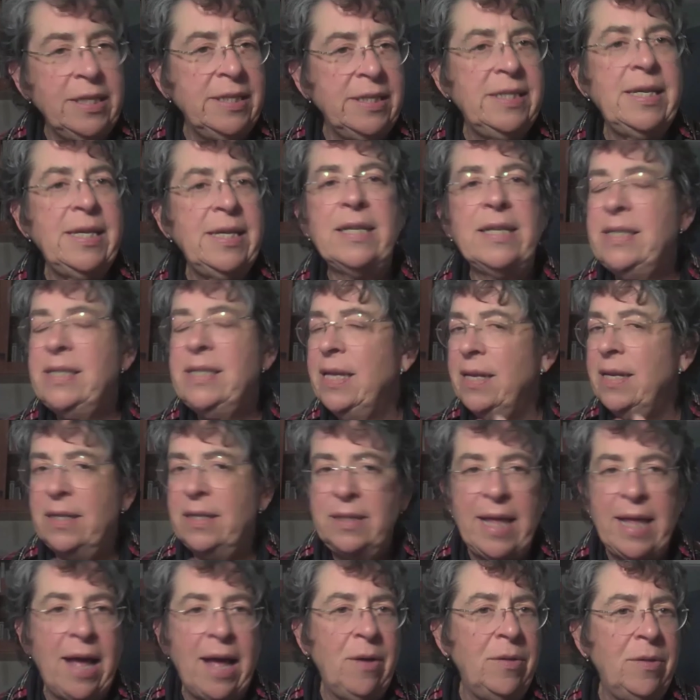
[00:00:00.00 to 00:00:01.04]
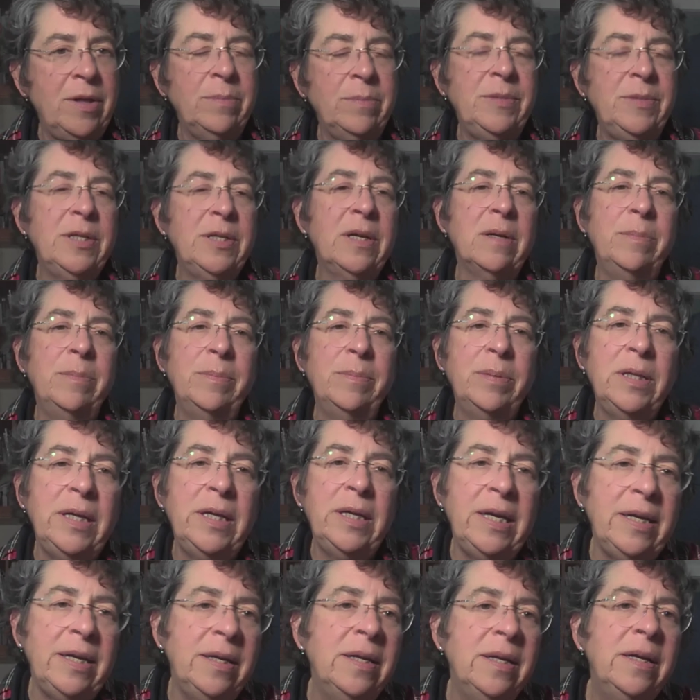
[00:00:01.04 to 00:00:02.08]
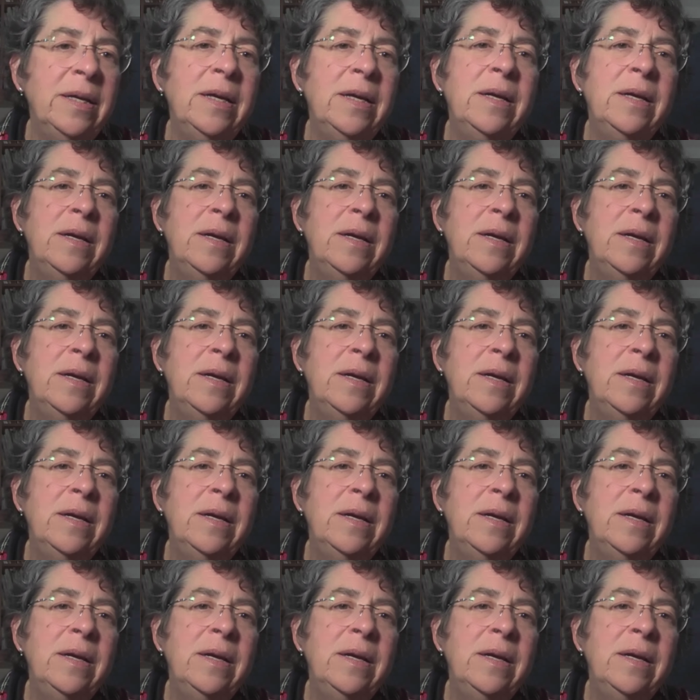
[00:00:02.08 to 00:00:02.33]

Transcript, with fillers: insects and allow them to complete